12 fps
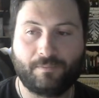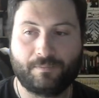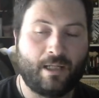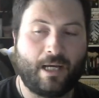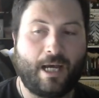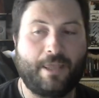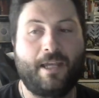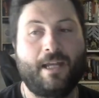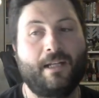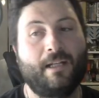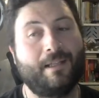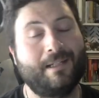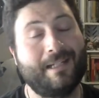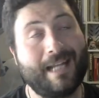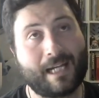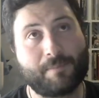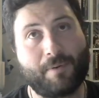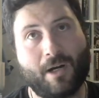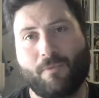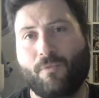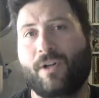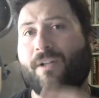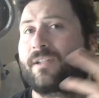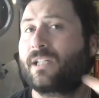And then the next part
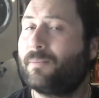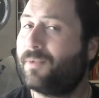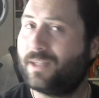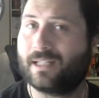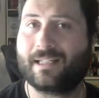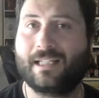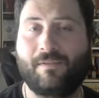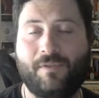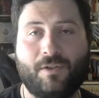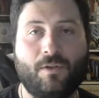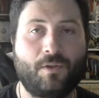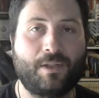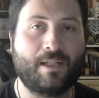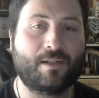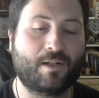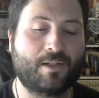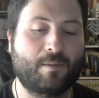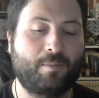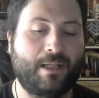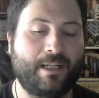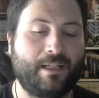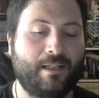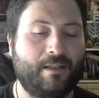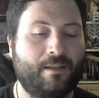where some of this difficulty starts to play
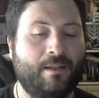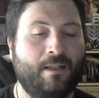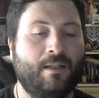in